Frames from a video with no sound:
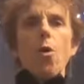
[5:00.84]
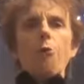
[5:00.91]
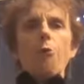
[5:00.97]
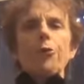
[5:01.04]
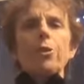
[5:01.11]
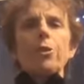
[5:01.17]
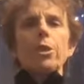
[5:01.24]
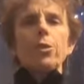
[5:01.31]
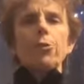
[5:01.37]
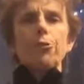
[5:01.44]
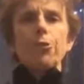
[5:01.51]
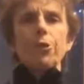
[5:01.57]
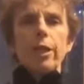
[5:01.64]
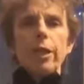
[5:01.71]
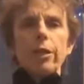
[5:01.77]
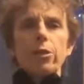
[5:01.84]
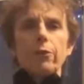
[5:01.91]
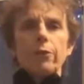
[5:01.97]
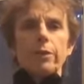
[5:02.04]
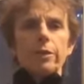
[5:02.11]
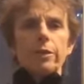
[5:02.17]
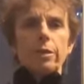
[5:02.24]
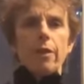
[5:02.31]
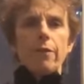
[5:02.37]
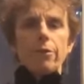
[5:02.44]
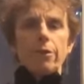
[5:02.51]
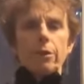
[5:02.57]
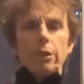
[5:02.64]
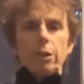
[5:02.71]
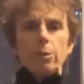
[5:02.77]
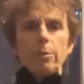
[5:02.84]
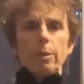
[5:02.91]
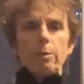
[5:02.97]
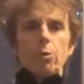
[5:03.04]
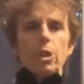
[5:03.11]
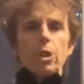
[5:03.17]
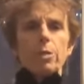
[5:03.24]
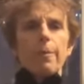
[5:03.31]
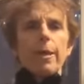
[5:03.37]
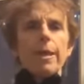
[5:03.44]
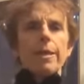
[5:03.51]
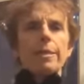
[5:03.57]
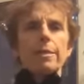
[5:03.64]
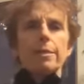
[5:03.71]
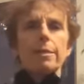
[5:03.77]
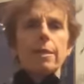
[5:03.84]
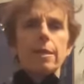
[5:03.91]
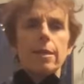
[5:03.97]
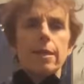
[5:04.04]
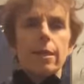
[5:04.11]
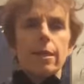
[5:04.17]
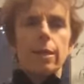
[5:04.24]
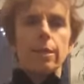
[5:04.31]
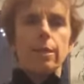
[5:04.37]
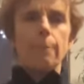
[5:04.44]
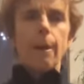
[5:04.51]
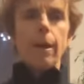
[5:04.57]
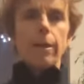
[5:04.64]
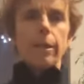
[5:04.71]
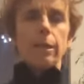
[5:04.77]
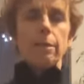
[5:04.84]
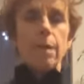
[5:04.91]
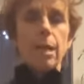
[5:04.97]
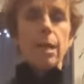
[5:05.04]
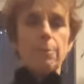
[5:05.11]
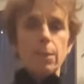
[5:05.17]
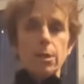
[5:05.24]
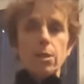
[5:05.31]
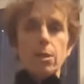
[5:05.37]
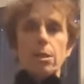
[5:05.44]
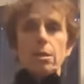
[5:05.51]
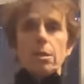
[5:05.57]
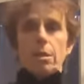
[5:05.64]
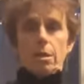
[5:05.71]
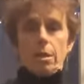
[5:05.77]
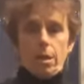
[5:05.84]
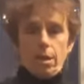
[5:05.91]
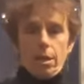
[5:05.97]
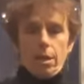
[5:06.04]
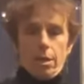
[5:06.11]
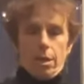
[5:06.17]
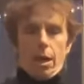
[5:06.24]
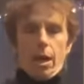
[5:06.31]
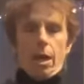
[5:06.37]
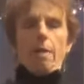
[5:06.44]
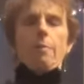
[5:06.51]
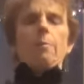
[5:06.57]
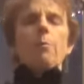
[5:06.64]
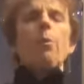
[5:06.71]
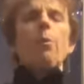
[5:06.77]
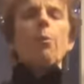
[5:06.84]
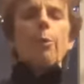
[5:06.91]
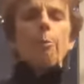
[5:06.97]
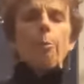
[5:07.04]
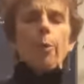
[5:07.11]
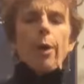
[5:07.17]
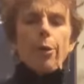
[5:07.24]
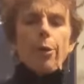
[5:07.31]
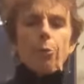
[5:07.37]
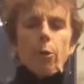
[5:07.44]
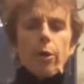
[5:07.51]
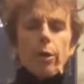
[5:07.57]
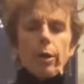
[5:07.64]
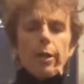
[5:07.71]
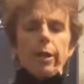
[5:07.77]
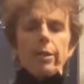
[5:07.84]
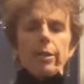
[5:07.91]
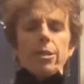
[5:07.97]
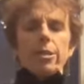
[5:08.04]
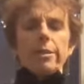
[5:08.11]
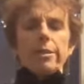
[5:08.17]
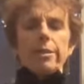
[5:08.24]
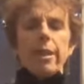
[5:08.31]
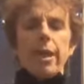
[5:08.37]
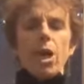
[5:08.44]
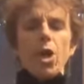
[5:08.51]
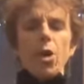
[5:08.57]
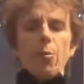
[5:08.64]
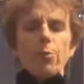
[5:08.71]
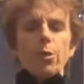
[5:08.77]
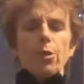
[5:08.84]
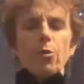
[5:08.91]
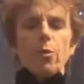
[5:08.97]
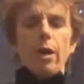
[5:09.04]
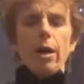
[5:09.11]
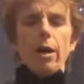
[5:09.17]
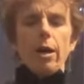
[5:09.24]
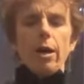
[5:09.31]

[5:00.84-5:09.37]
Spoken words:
hopefully you feel like you've discovered a little bit more space in the body, and maybe the breath work can just help you